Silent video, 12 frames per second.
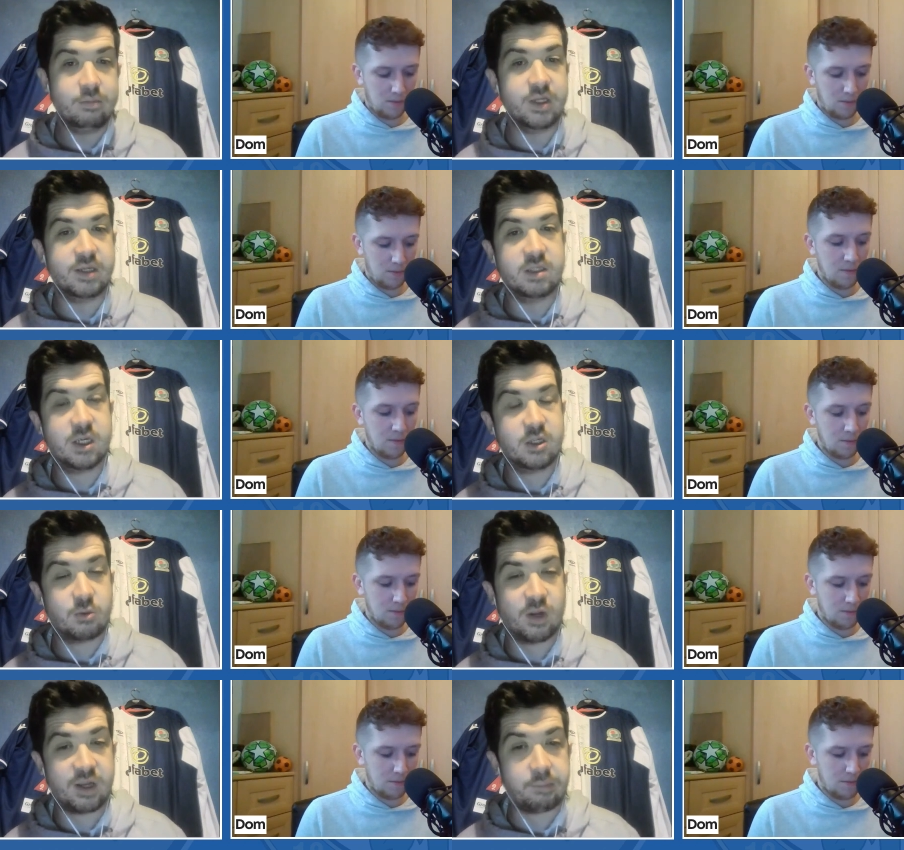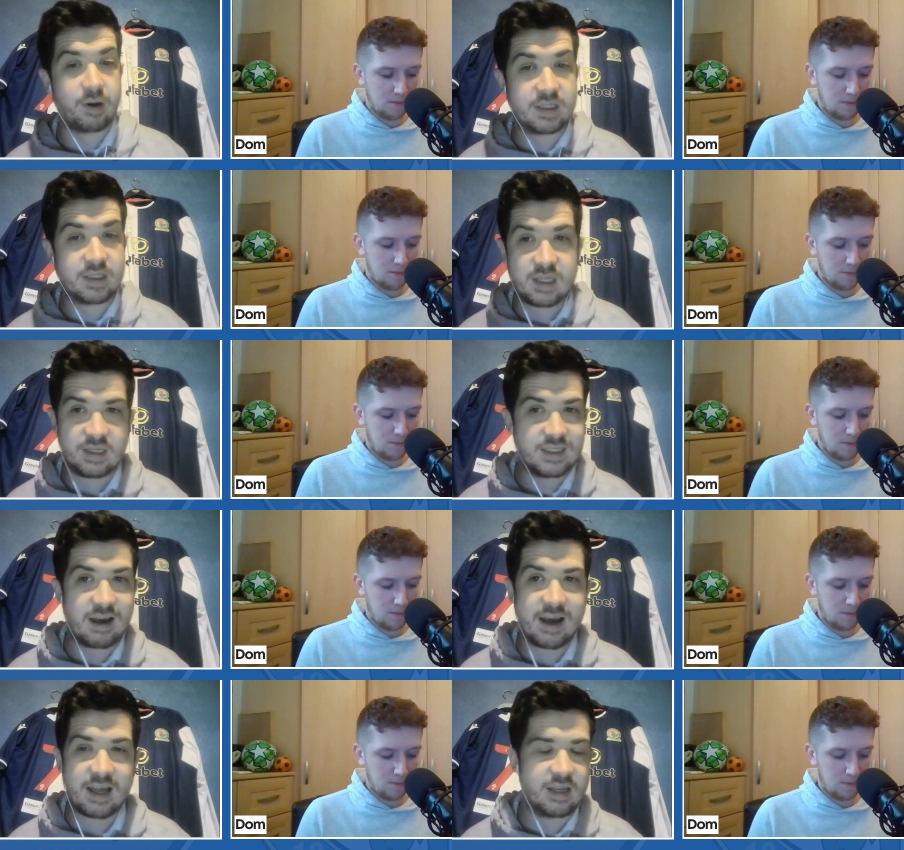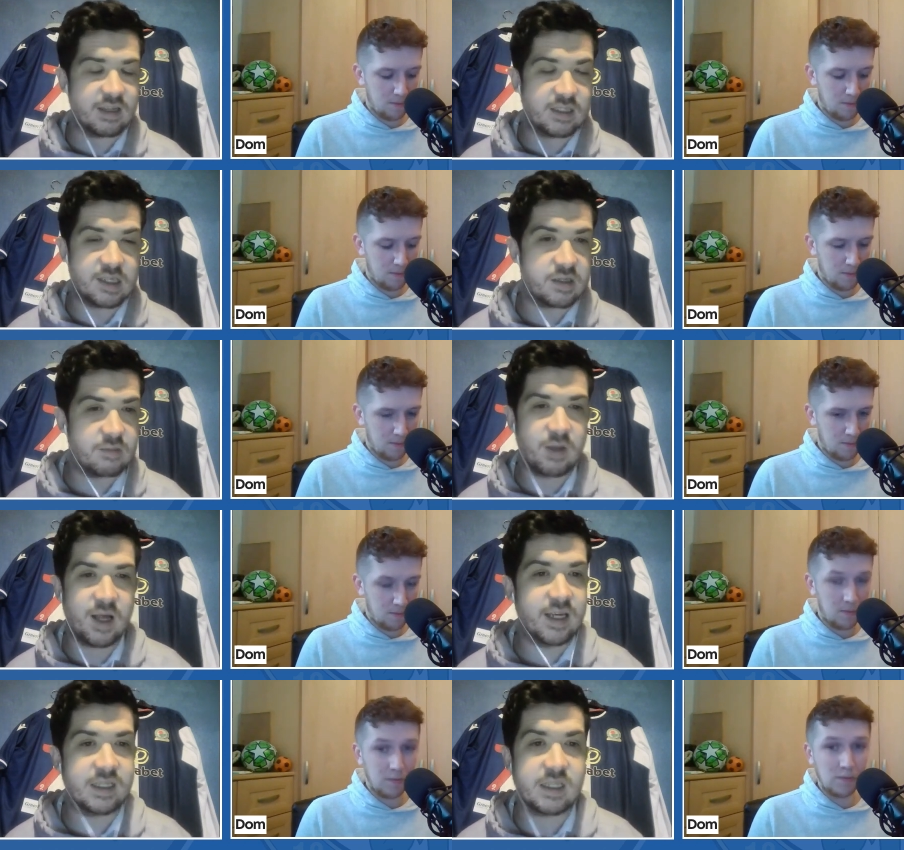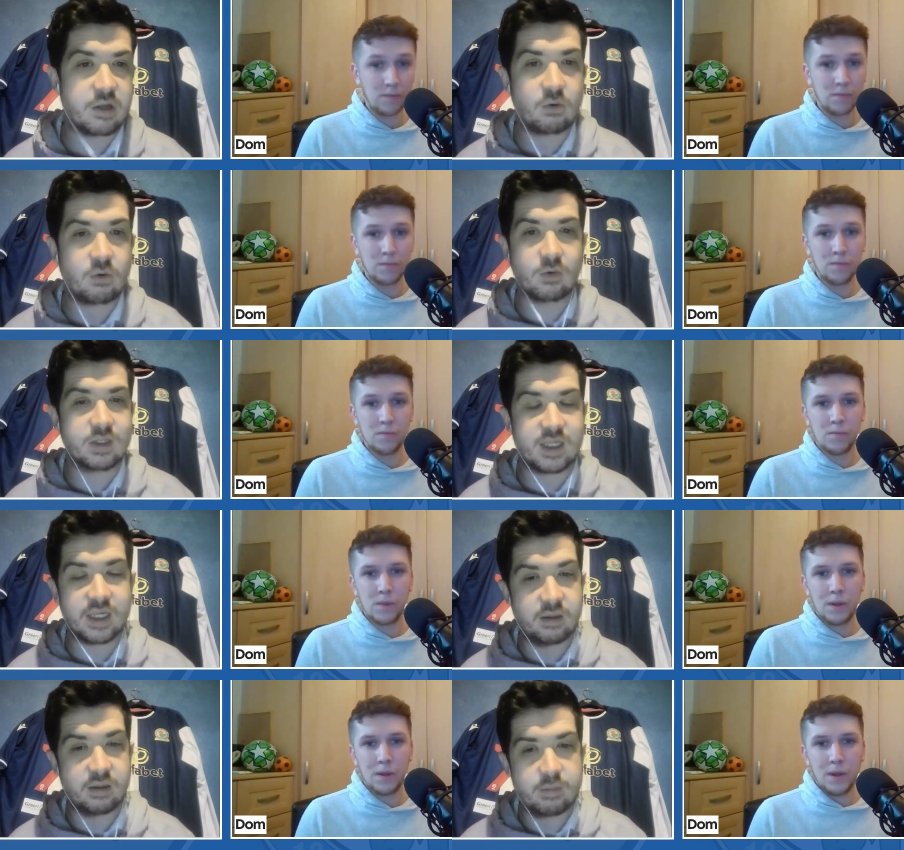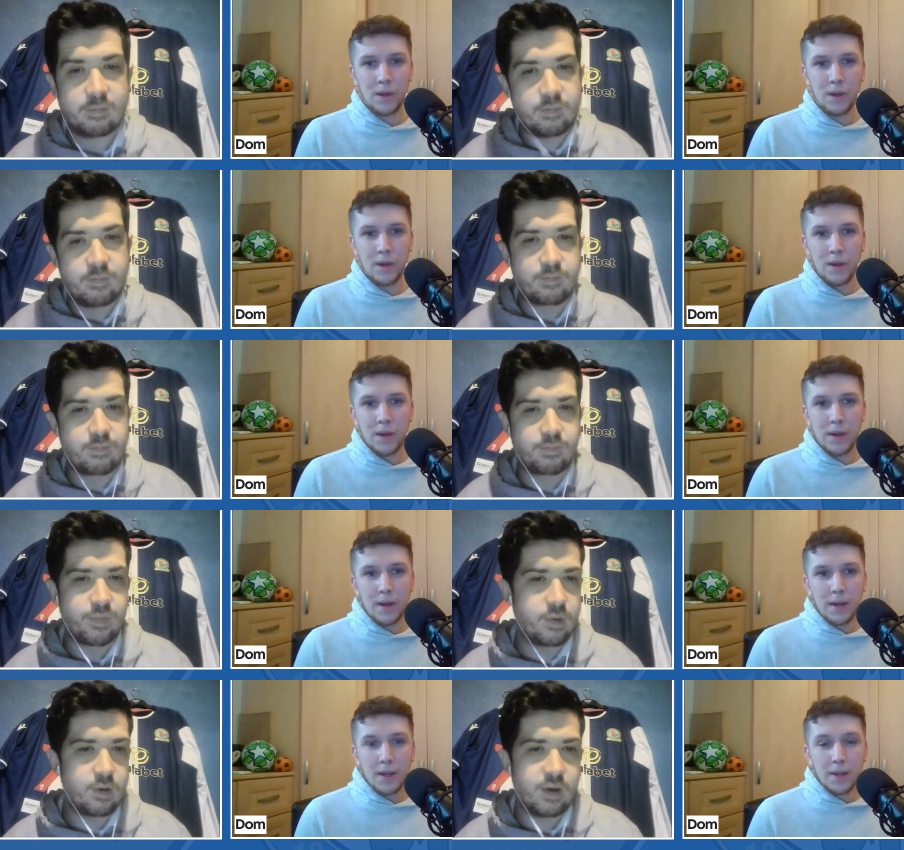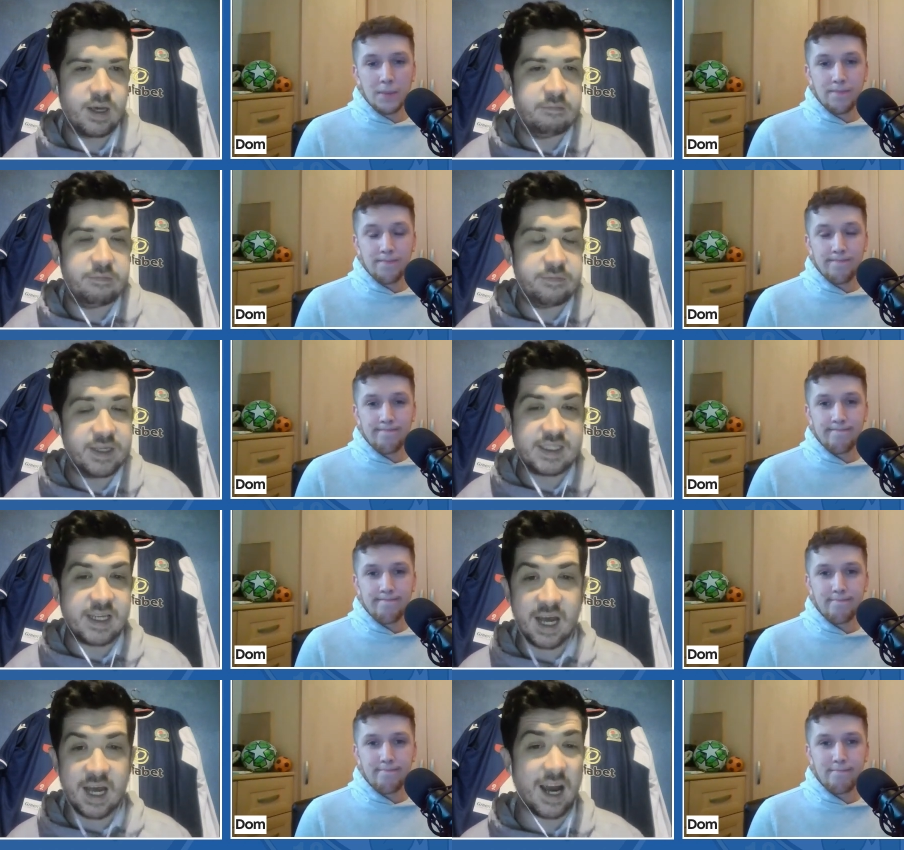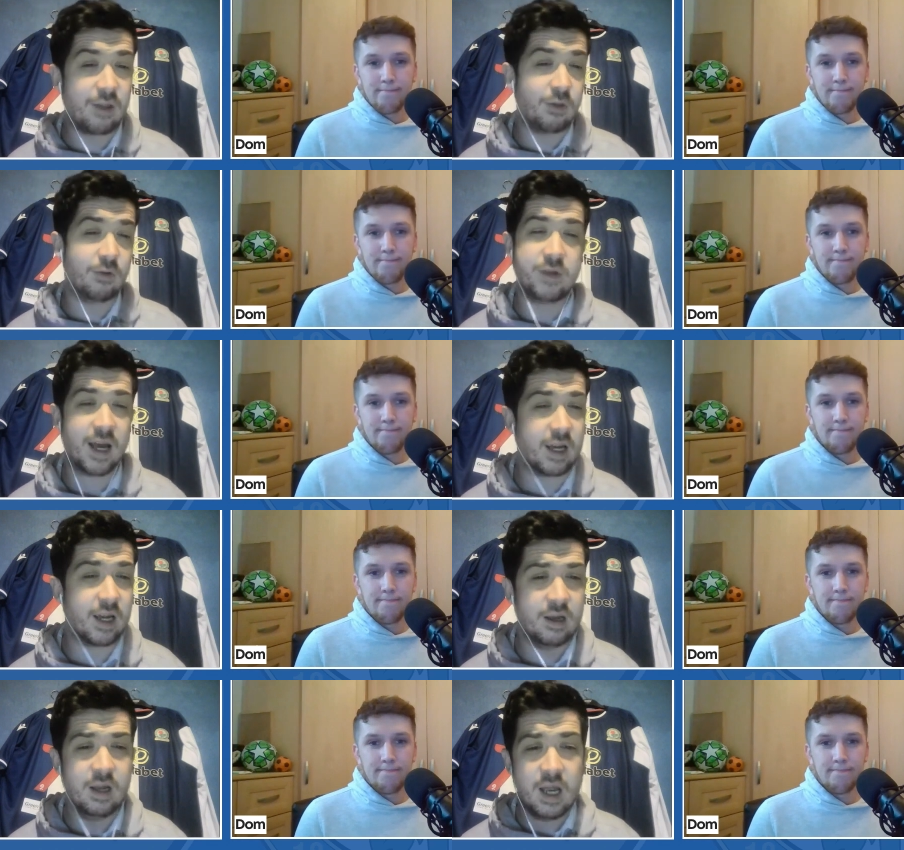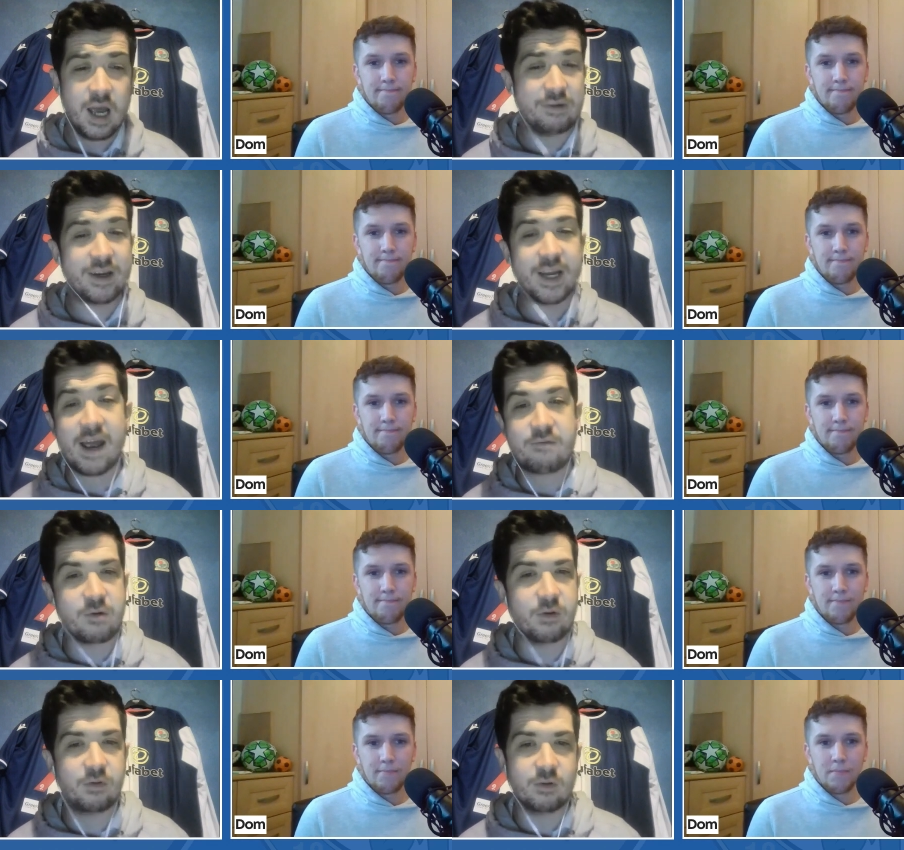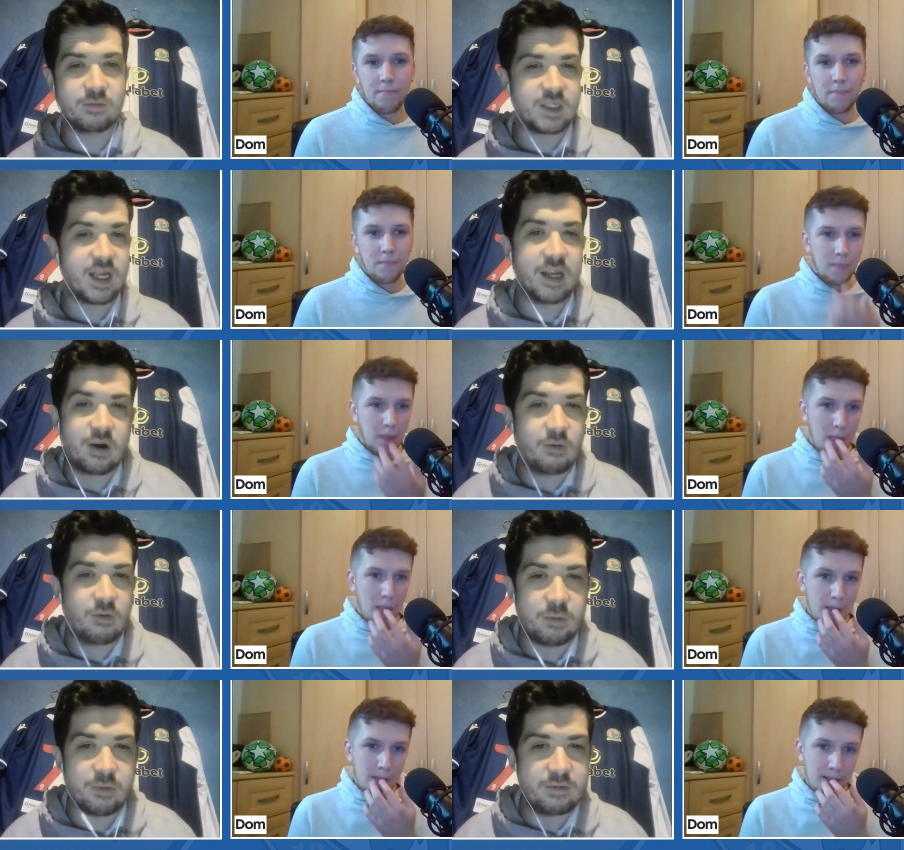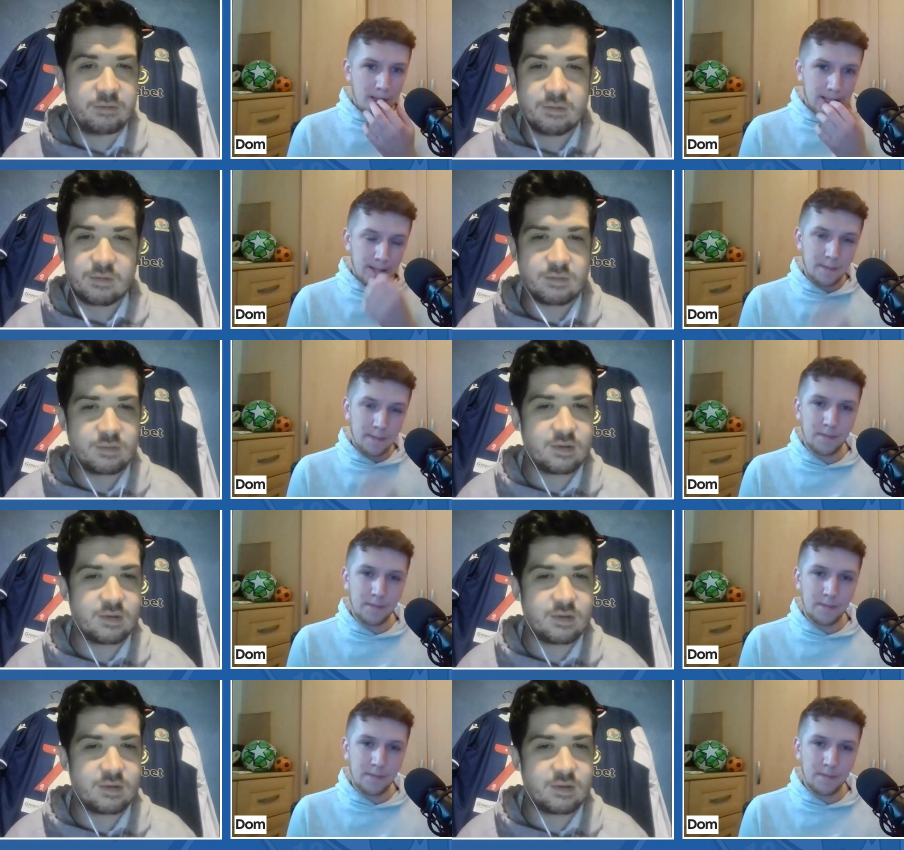Speaker 1: But mm. in terms of what he brings to the side in a system like this, I don't see him fitting it. And I love Dack. I think everyone loves Dack, don't we? We've